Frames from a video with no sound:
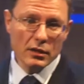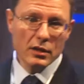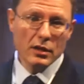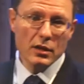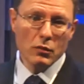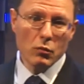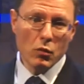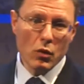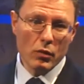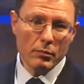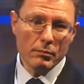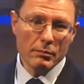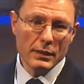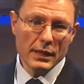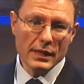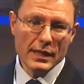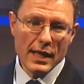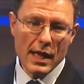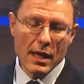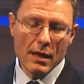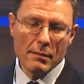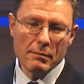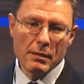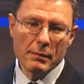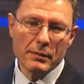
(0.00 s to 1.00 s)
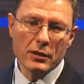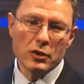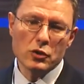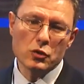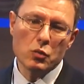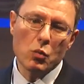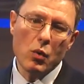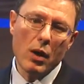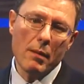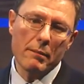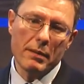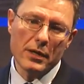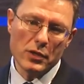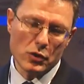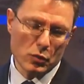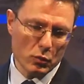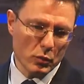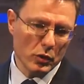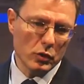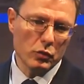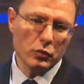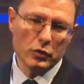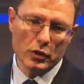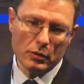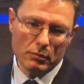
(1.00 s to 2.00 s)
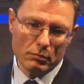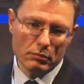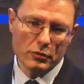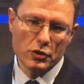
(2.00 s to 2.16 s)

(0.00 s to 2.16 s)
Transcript: they won't be there, but because one person will do the